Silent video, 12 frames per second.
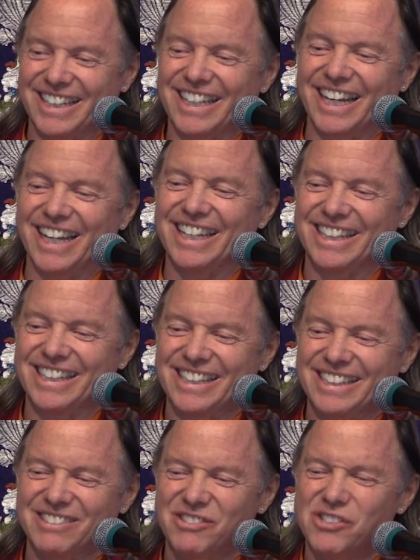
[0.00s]
Okay.
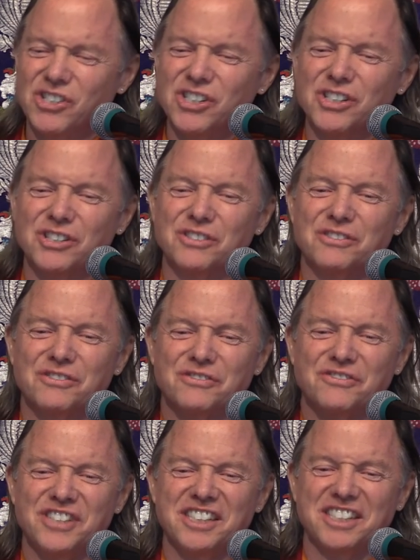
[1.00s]
Oh,
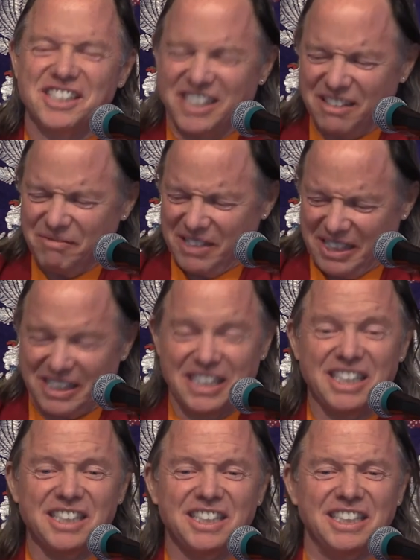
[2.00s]
feel something
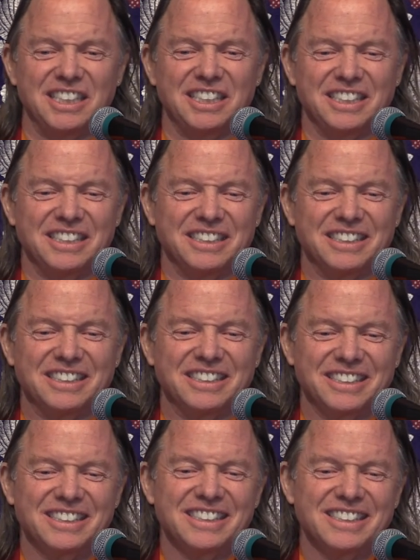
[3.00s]
itchy, you know.
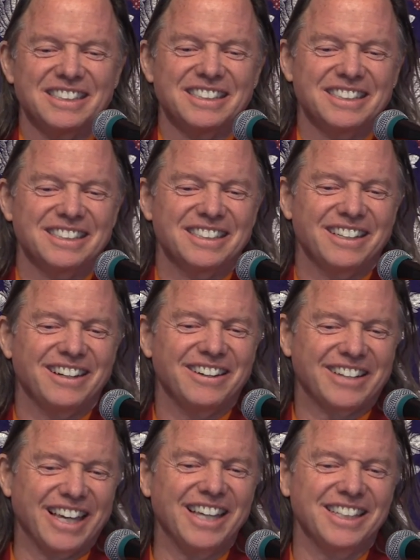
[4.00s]

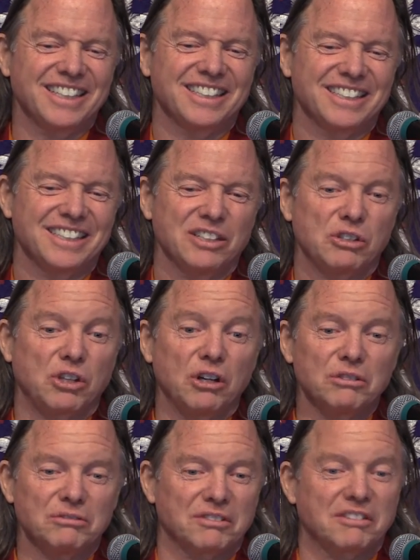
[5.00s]
Okay?
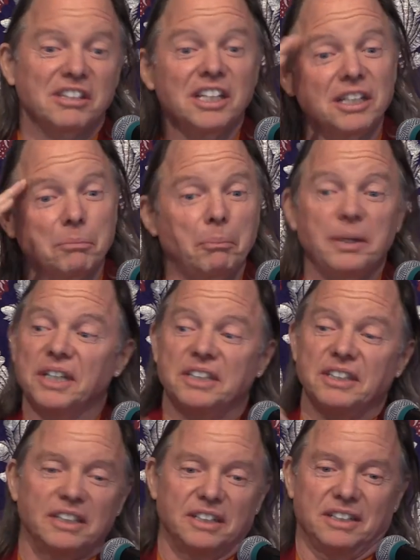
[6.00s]
Don't think
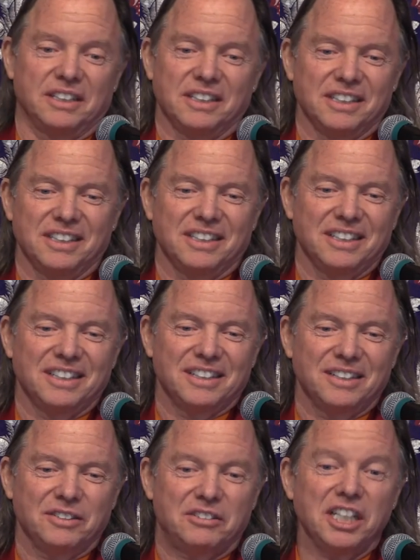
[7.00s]
picture.
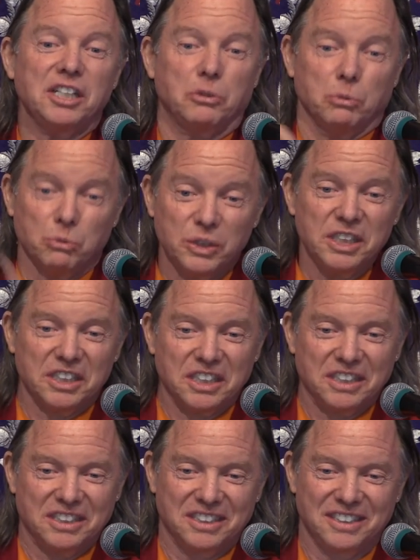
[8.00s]
Think
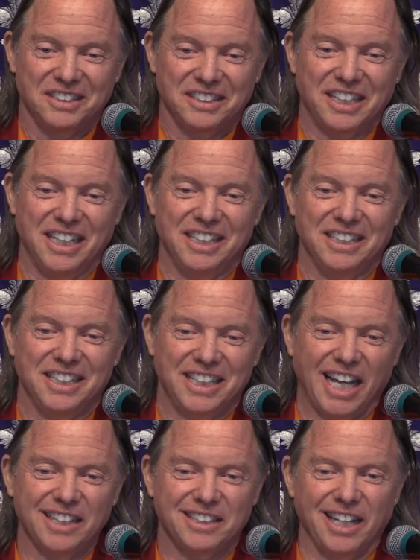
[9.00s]
real. Okay?
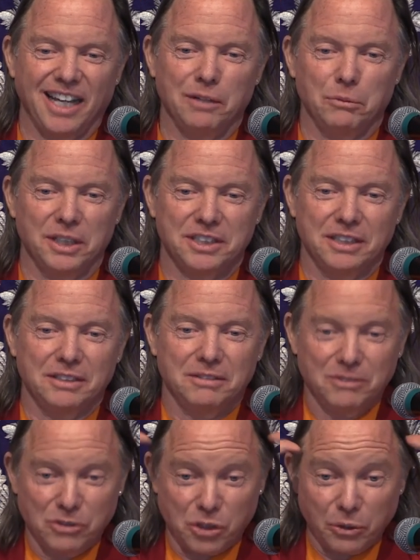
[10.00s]
That guy wasn't
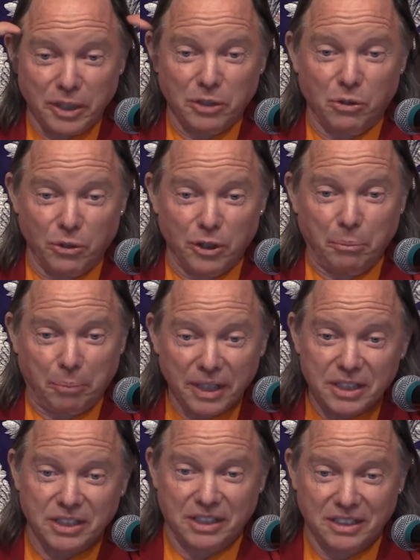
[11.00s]
doing horn
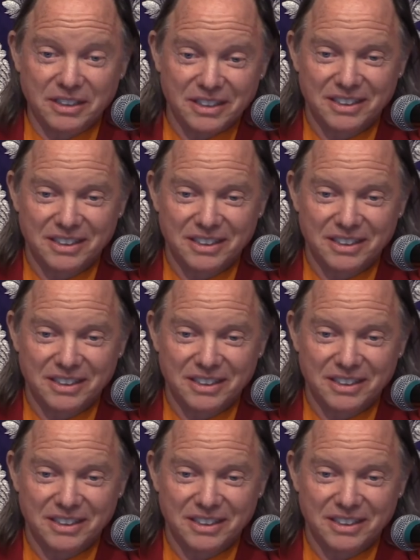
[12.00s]
picture.